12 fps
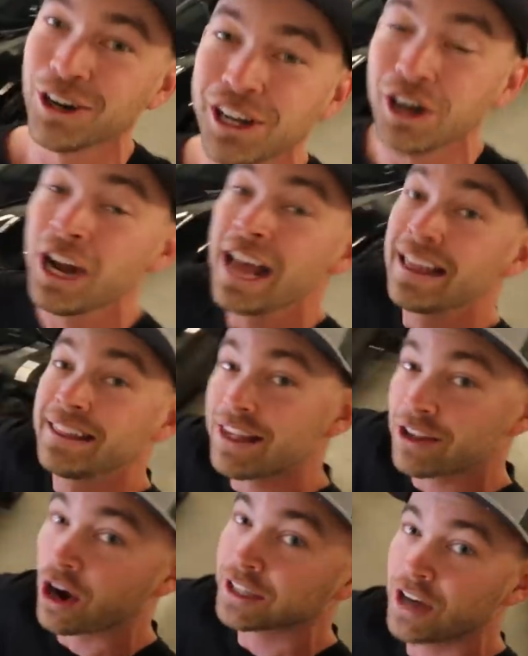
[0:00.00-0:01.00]
earlier,
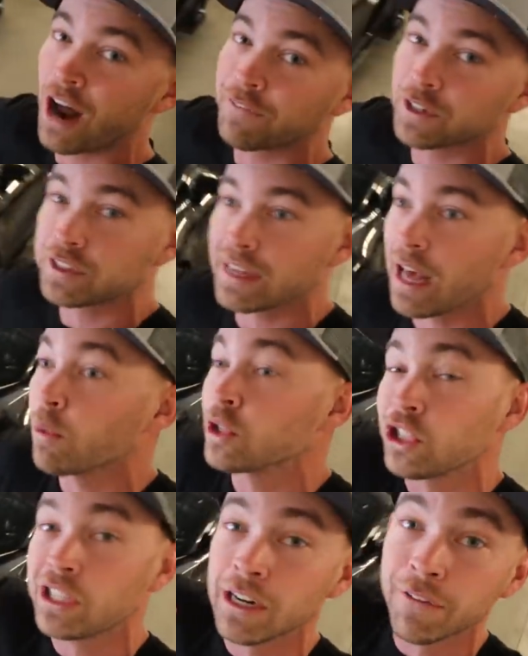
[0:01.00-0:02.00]
this car's not for sale. We're
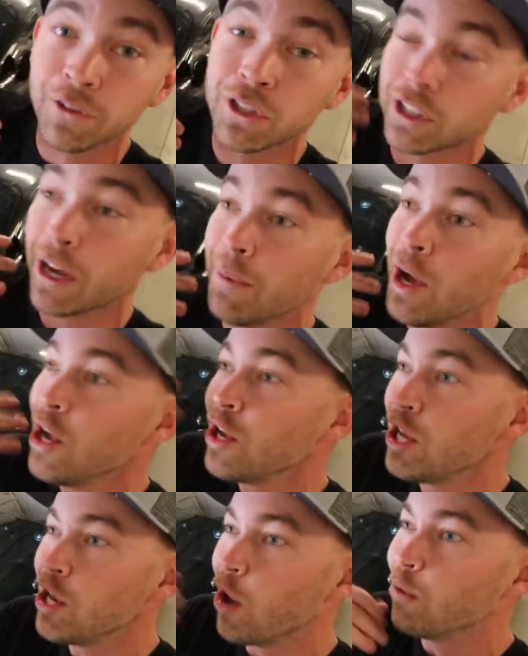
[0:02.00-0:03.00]
just here for some,
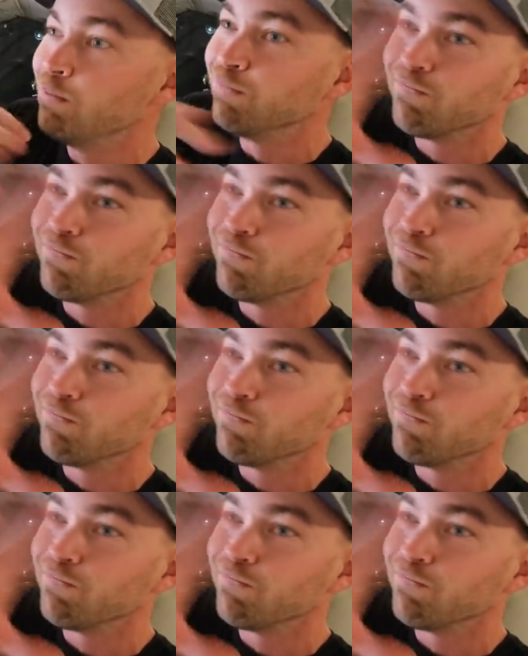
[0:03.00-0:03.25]
you know